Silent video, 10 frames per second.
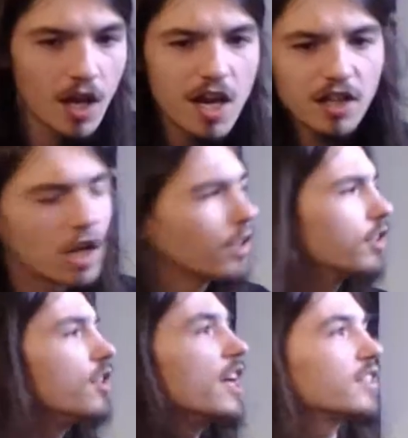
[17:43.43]
You know, the
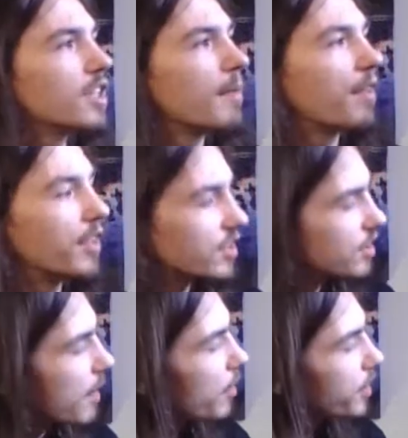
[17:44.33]
nice thing about this, it's
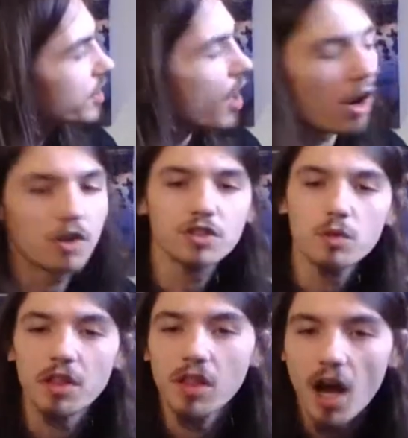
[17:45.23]
my only guitar also
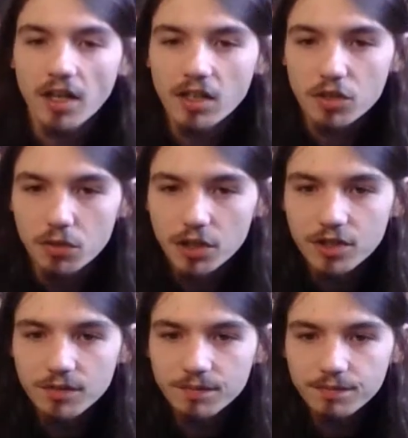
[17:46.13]
with locking tuners.
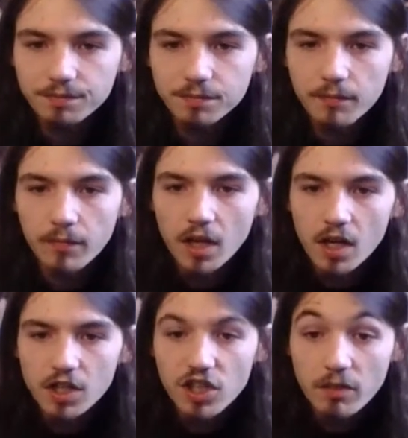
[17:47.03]

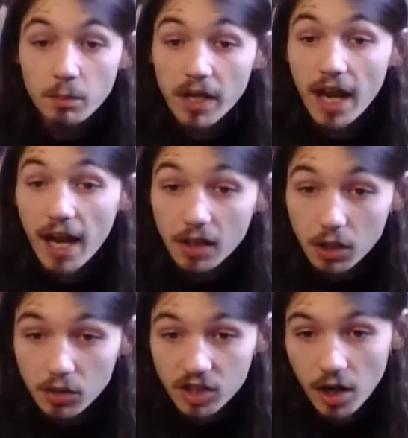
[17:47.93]
Did you ever play Halo
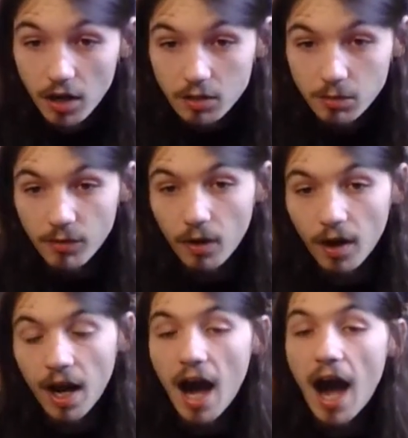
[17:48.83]
guitars before?
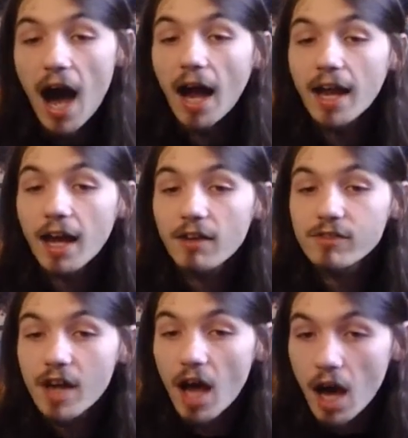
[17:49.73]
I have
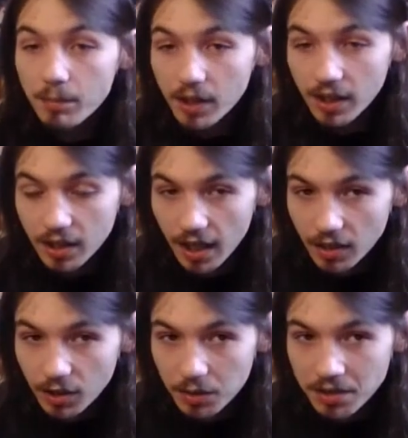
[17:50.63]
not played
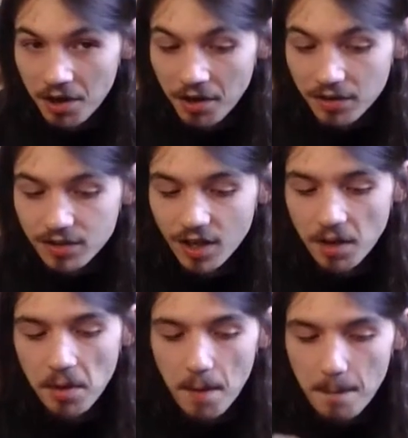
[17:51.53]
Halo guitars,
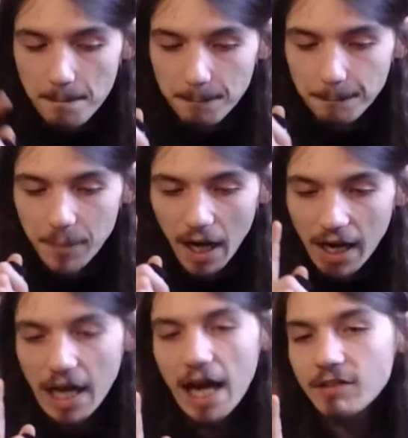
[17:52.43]
but I
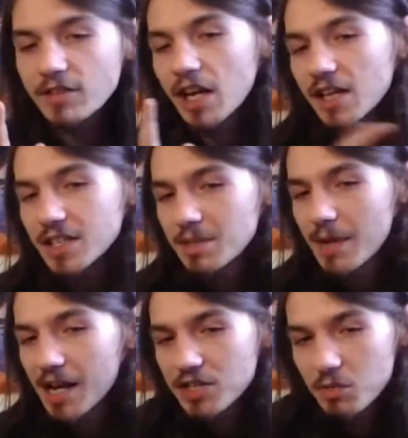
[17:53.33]
have
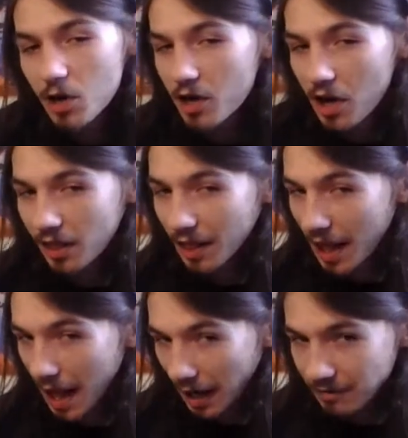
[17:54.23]
customized one
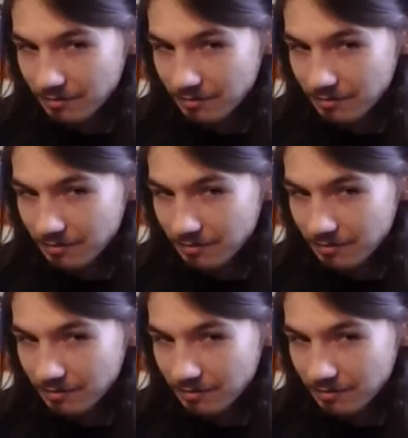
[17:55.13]
online.